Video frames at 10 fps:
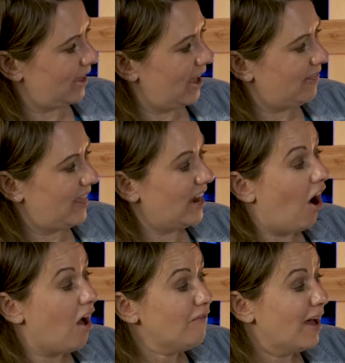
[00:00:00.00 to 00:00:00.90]
Then
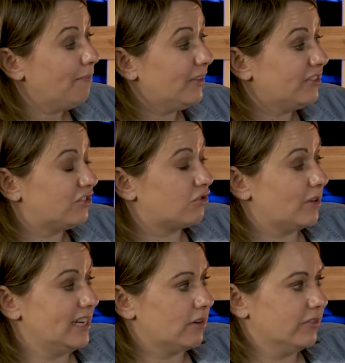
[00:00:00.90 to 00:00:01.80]
off up the
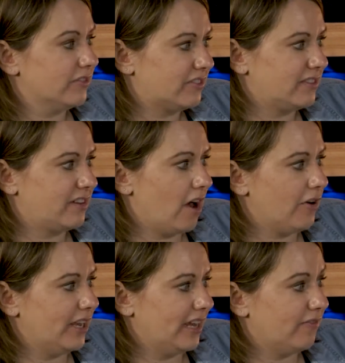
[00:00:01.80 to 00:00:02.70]
street on
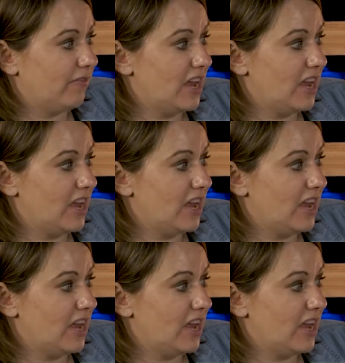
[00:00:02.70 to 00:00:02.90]
scurrying